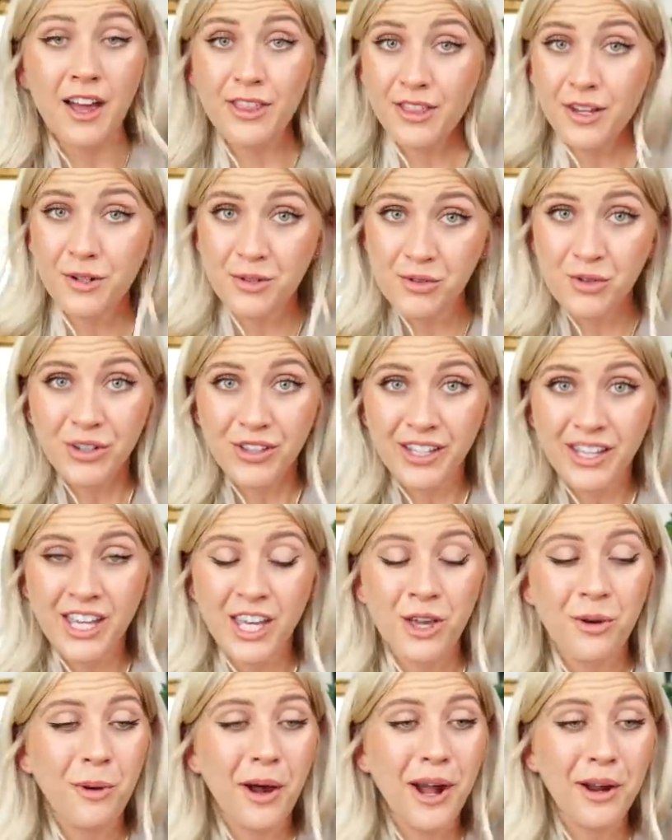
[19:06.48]
I thought it was really
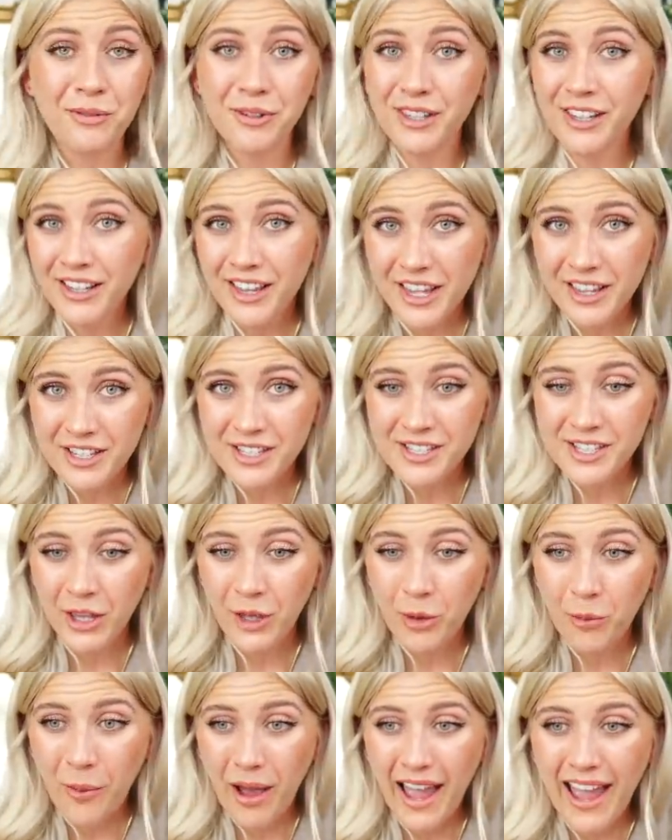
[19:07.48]
cute. I really like the
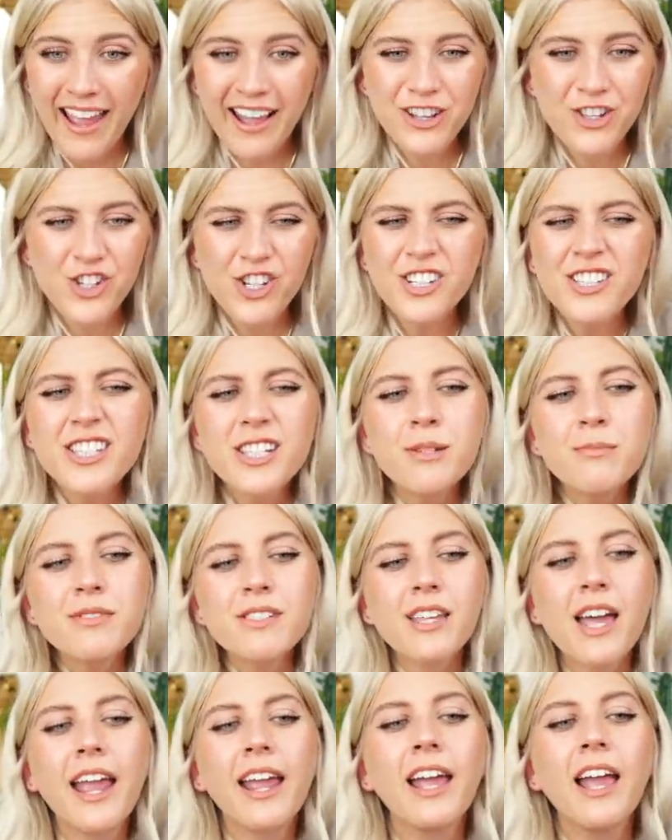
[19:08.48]
silhouette. It just seems
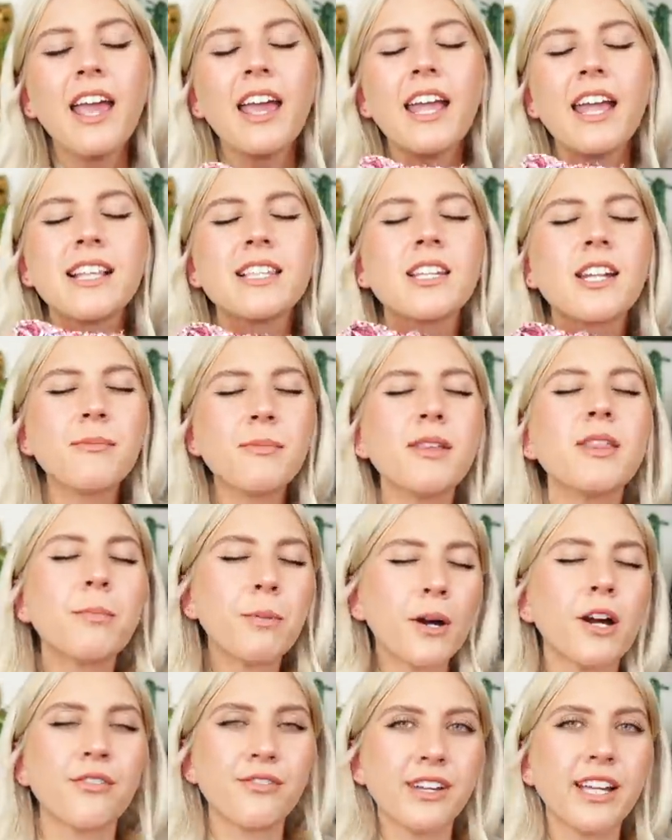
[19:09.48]
like it's gonna be the
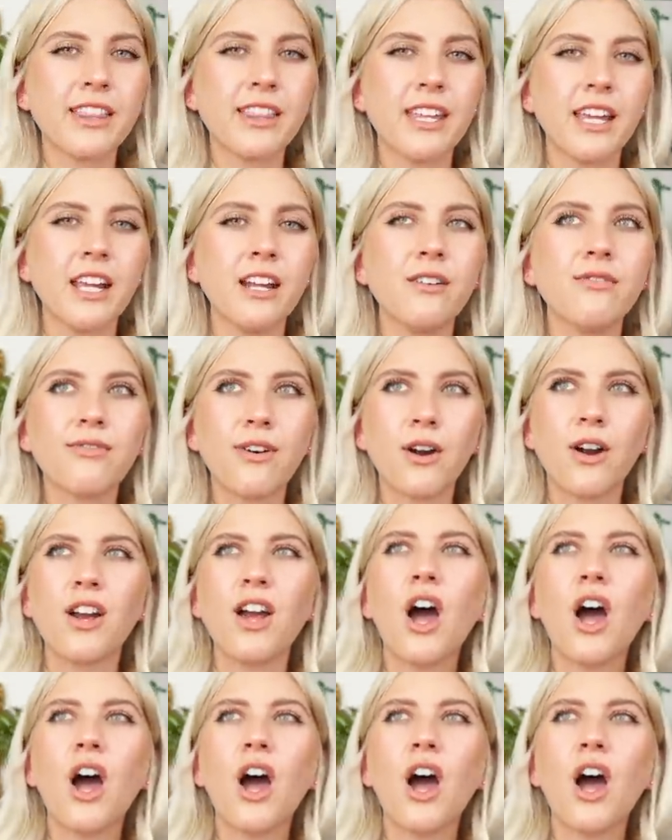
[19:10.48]
perfect thing for a